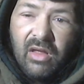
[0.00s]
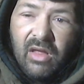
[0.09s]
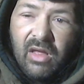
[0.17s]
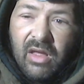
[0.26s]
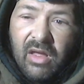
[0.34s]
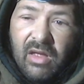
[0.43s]

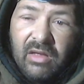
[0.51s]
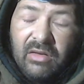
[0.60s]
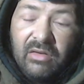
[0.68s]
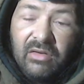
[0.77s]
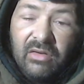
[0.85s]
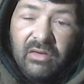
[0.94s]
And
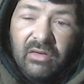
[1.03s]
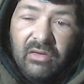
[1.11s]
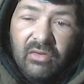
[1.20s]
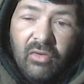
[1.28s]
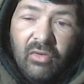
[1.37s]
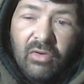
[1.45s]

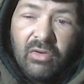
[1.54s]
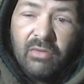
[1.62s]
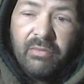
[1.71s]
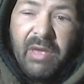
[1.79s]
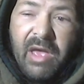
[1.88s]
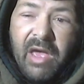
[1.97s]
all the
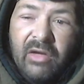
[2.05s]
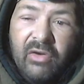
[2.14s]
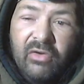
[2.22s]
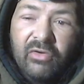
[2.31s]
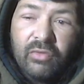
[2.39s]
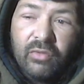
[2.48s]

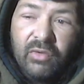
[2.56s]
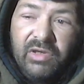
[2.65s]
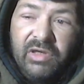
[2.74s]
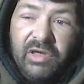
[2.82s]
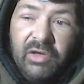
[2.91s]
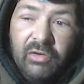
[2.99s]
bangers would
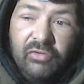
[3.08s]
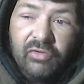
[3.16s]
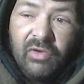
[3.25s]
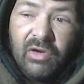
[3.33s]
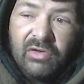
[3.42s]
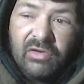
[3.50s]
deal
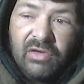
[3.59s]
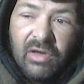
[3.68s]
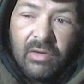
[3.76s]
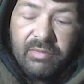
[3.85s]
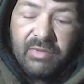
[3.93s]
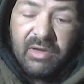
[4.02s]
drugs up
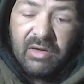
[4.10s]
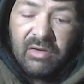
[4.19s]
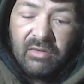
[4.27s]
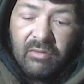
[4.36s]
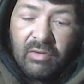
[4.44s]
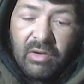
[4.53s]
there.
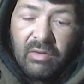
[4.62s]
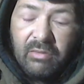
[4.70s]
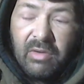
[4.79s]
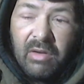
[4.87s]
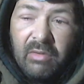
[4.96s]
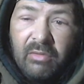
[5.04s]
I
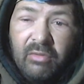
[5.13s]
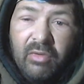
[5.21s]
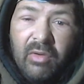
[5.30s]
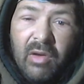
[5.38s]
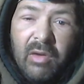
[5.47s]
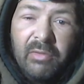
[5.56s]
remember we
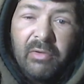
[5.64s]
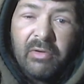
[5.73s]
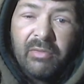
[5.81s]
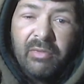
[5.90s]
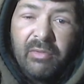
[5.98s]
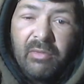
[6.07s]
went up
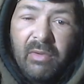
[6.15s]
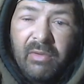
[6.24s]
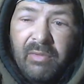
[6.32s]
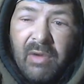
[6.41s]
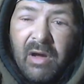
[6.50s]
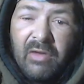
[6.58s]
looking for my
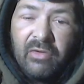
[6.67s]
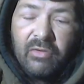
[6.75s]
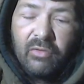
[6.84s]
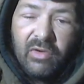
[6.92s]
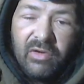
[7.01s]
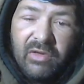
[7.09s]
father
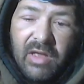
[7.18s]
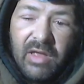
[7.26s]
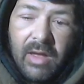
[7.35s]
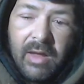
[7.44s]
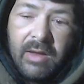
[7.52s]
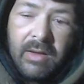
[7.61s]
one
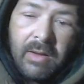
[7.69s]
day.